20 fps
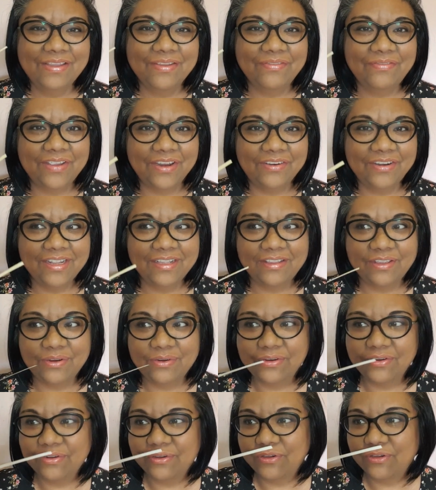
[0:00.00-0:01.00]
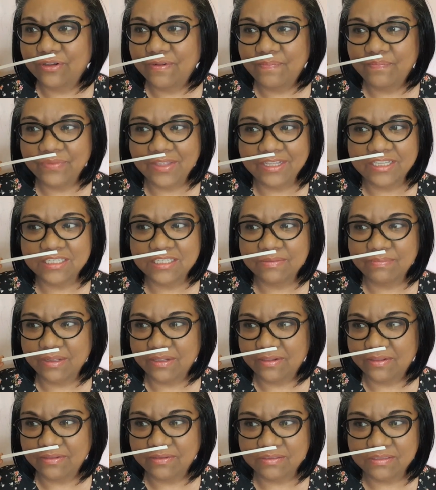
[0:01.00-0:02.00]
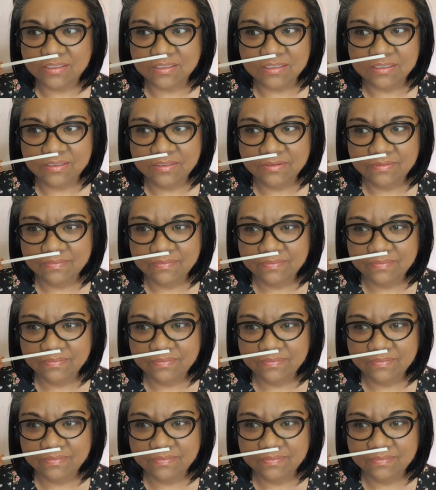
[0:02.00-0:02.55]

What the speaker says: Very literal. It smells